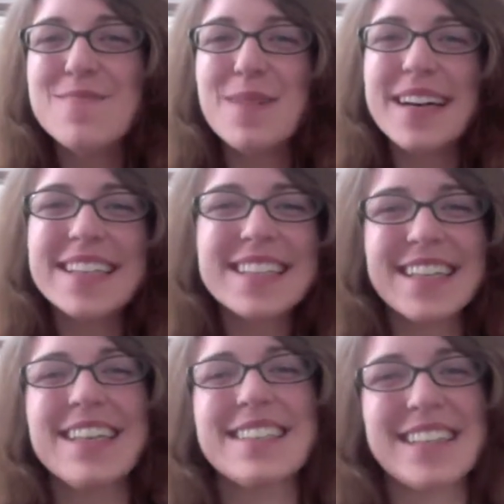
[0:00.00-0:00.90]
but
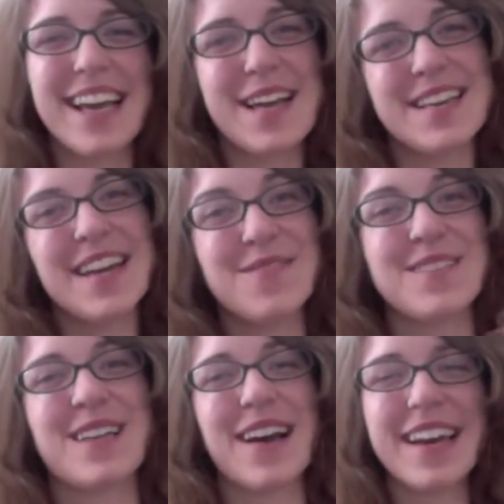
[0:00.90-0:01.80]
it
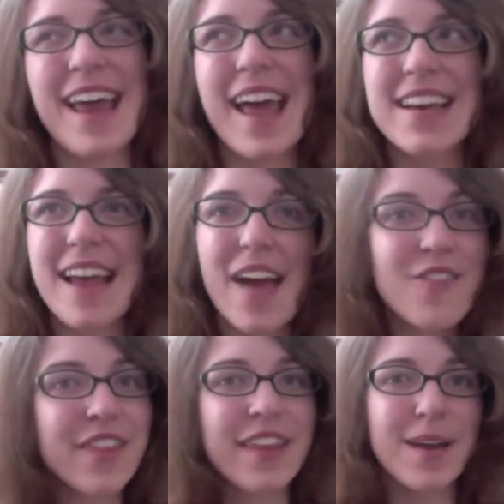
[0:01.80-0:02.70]
was good, and
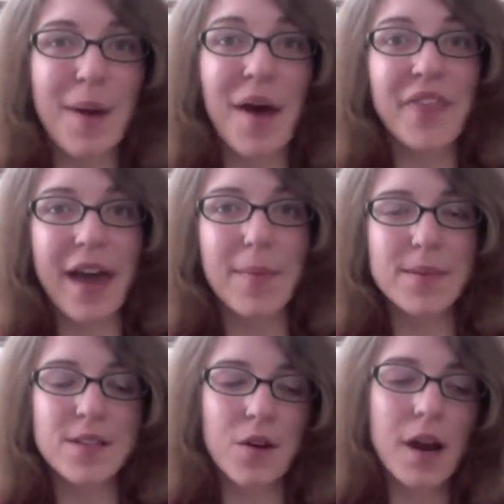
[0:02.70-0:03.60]
everything about that
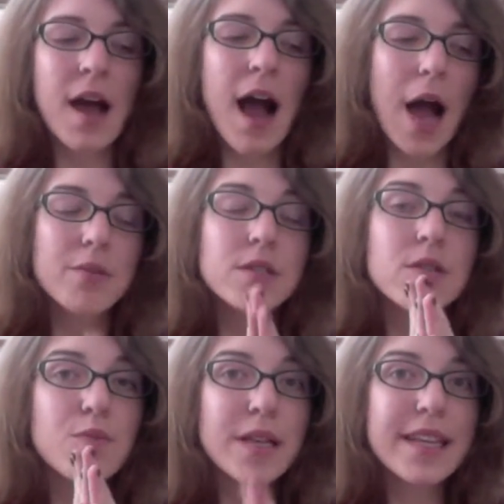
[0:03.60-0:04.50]
episode. I was
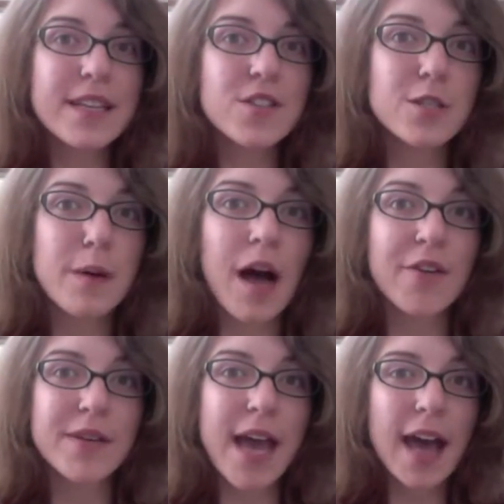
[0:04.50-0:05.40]
really concerned about
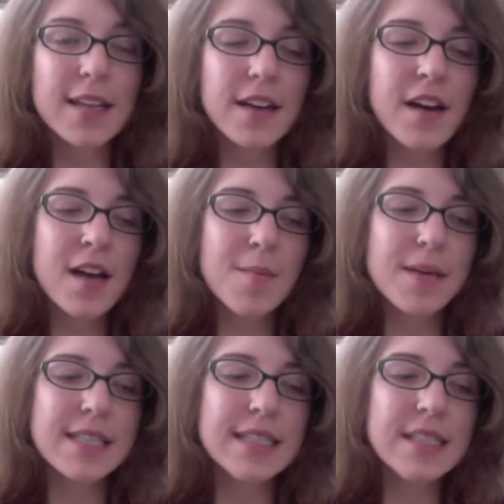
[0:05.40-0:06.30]
Irene Adler,
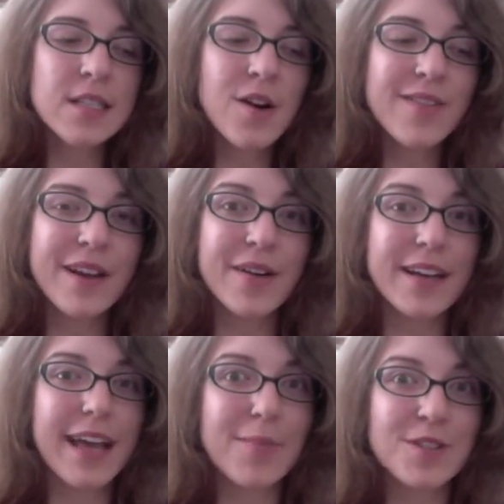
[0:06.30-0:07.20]
because I didn't know if they were going
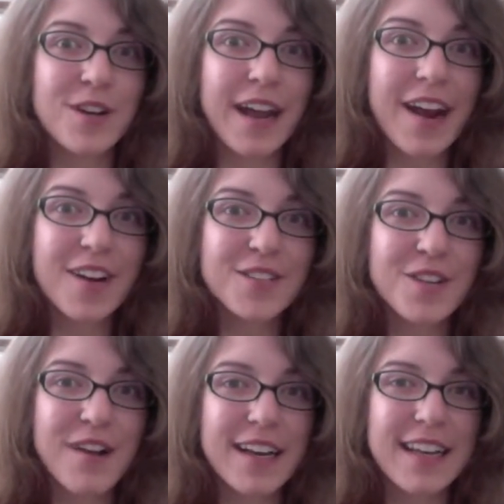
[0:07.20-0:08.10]
to capture her character
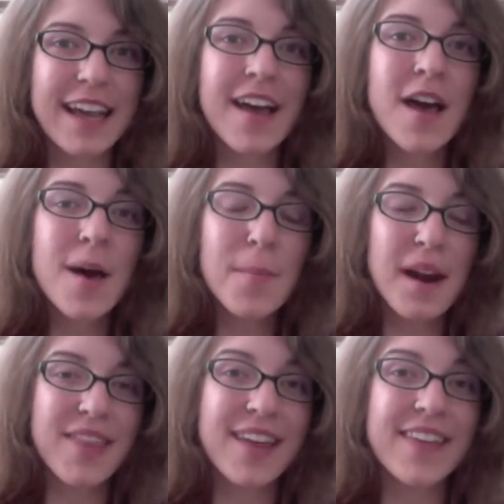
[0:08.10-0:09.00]
correctly,
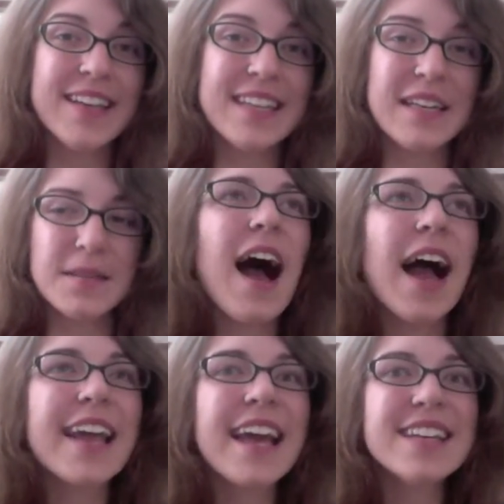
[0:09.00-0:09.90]
but I think they did.
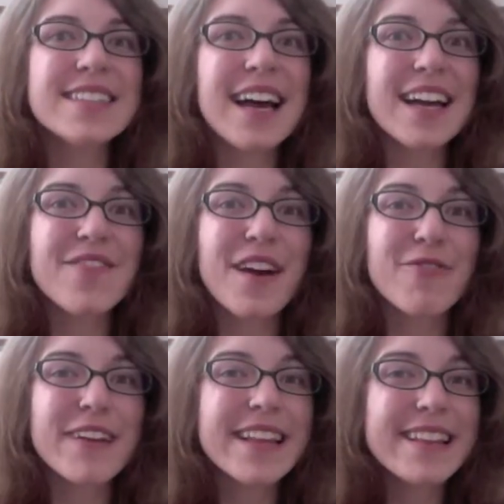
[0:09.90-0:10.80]
I can't decide if I
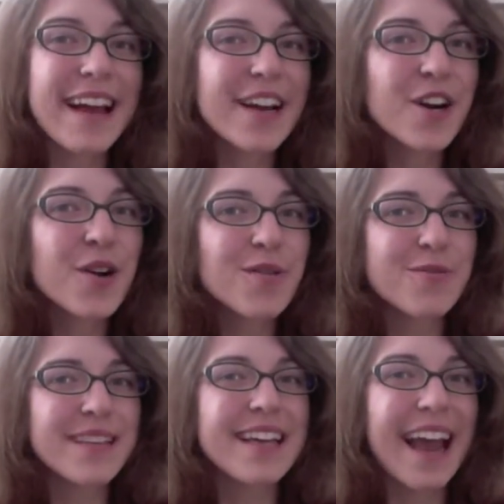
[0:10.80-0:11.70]
really like her or
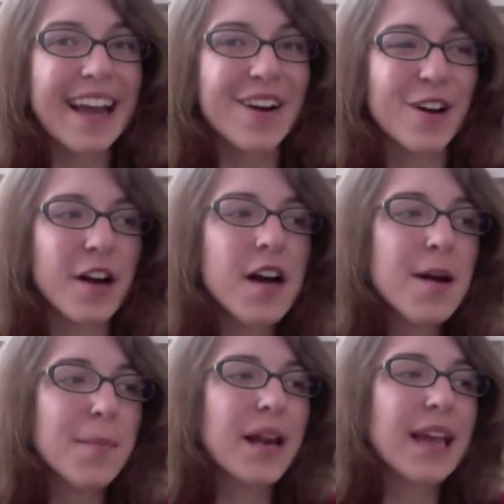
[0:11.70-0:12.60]
really hate her,
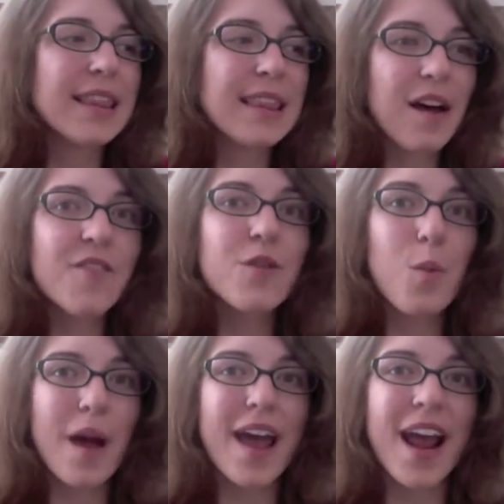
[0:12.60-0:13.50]
but I love the
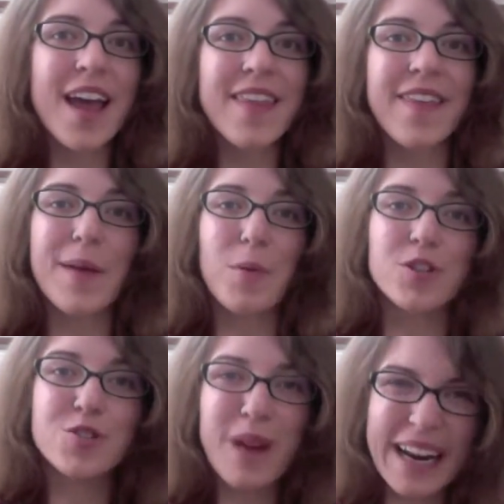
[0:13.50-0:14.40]
way that they
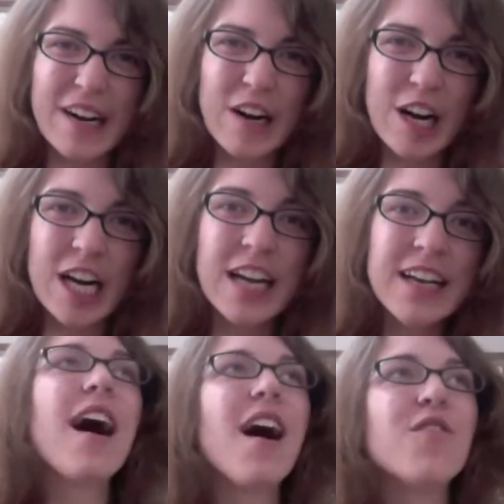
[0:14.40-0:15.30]
portrayed her.
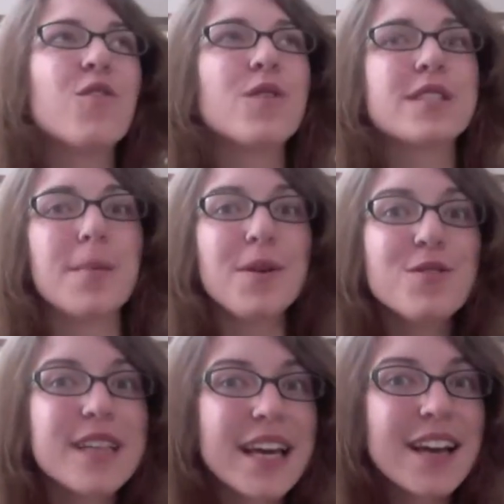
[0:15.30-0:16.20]
Of course, the
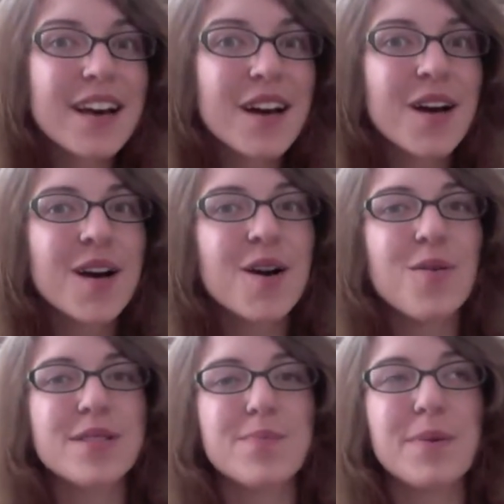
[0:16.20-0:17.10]
music
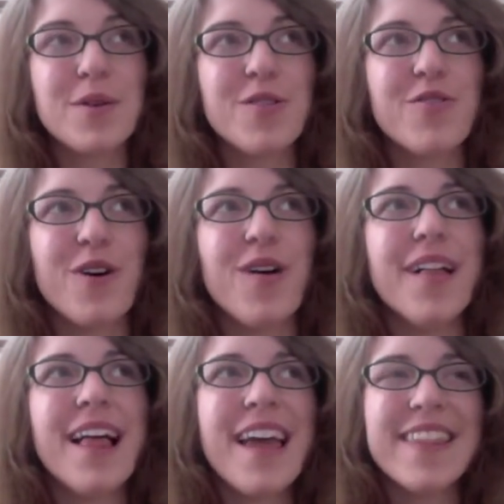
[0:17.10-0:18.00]
was
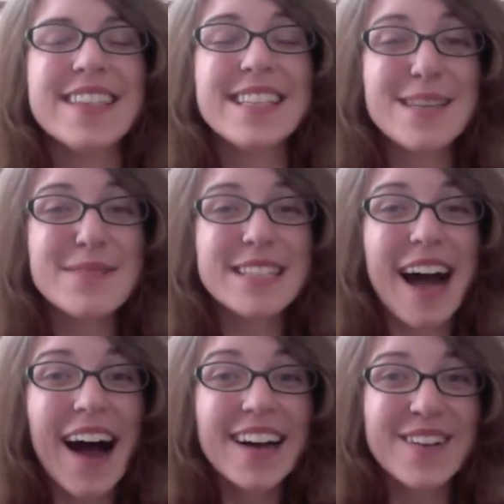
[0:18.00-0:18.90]
beautiful. The
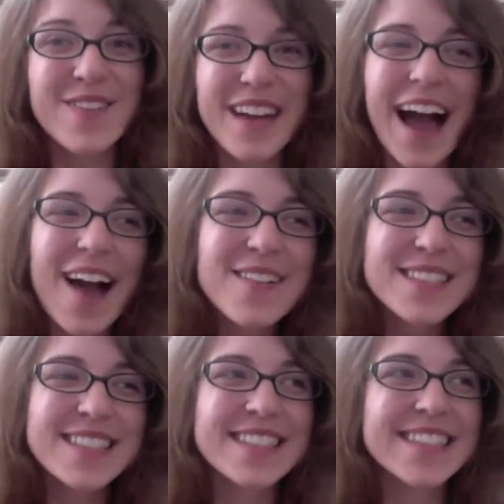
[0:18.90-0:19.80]
cinematography, I was
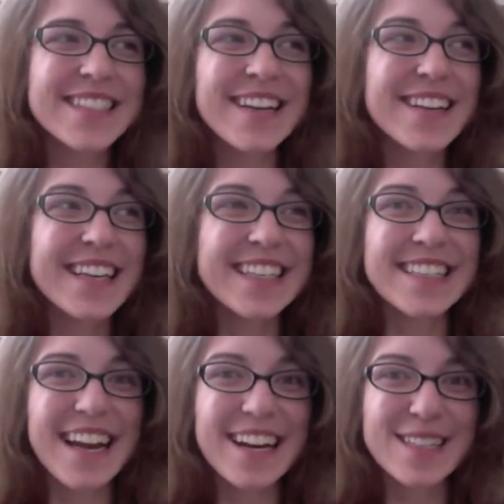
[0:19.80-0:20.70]
just nearly in
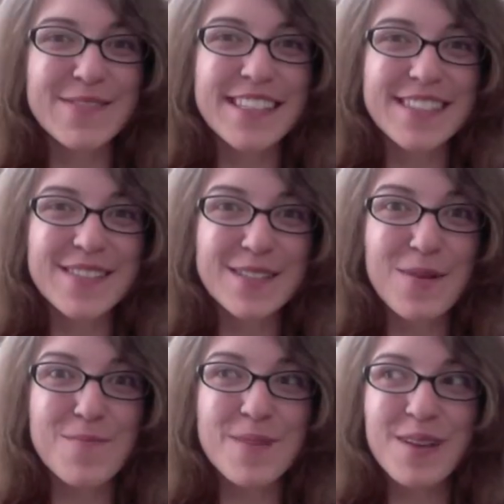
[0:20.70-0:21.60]
tears because it was
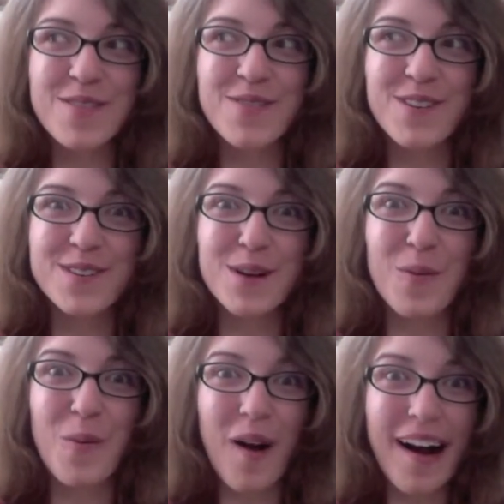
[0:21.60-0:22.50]
so beautiful to
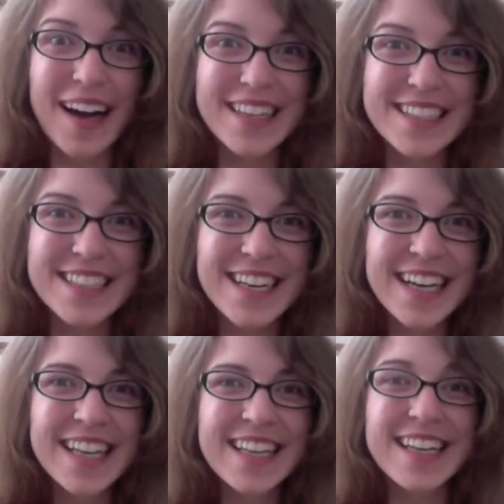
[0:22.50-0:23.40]
watch.
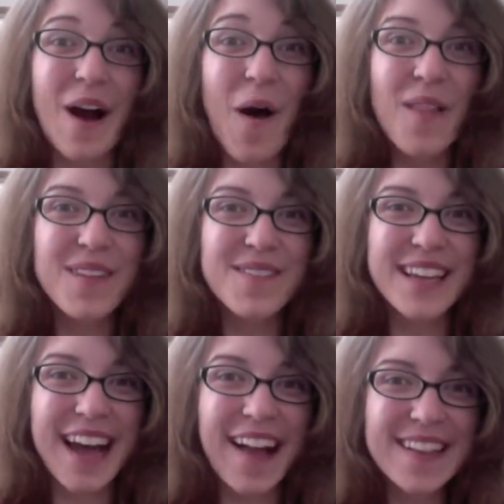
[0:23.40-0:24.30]
Like, all of
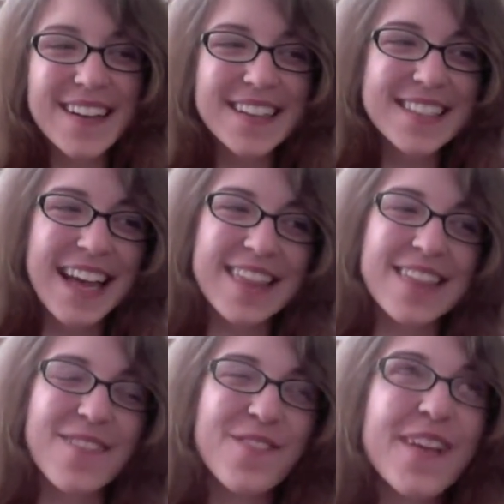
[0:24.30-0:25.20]
the colors
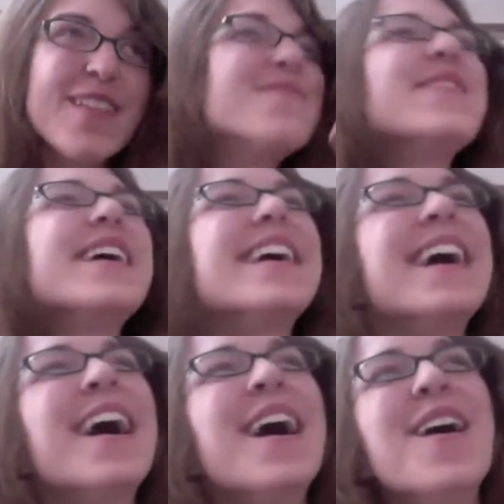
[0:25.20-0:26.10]
and the filming
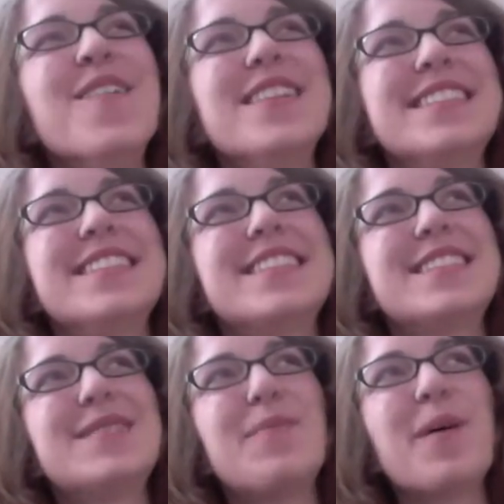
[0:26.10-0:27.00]
was
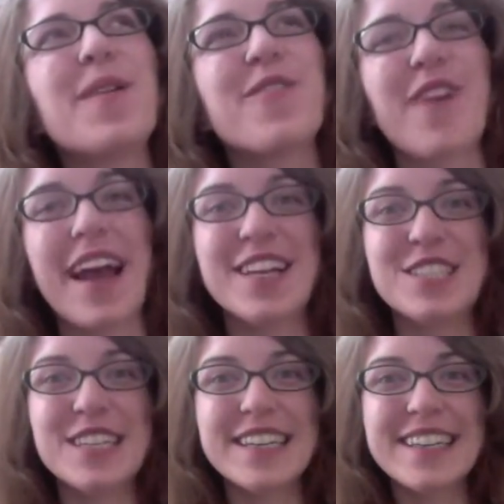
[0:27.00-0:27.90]
just
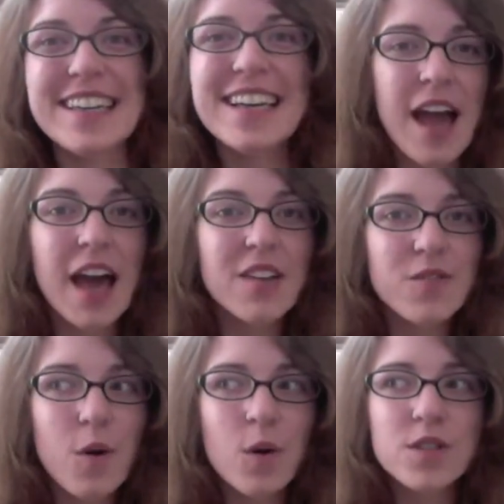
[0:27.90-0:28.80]
perfection. And
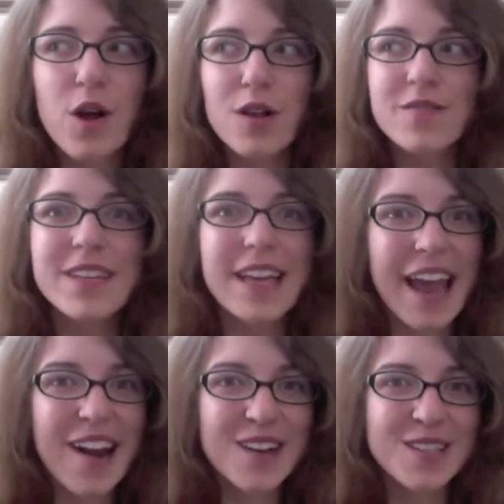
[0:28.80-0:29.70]
of course, all of the
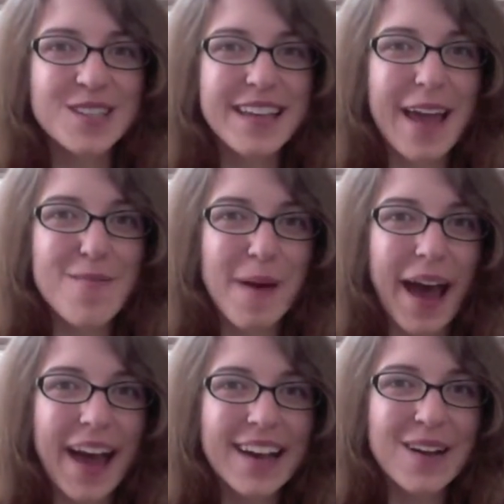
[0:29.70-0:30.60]
characters came
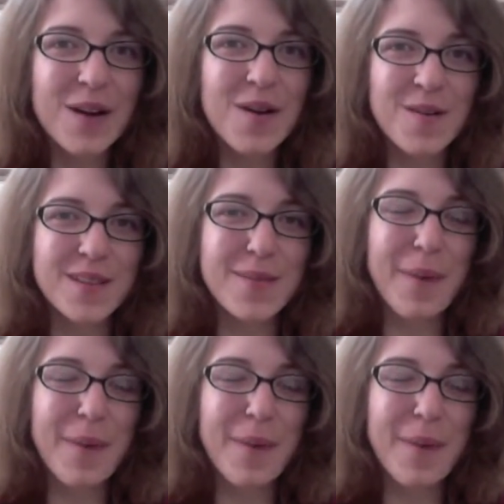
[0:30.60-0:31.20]
back with a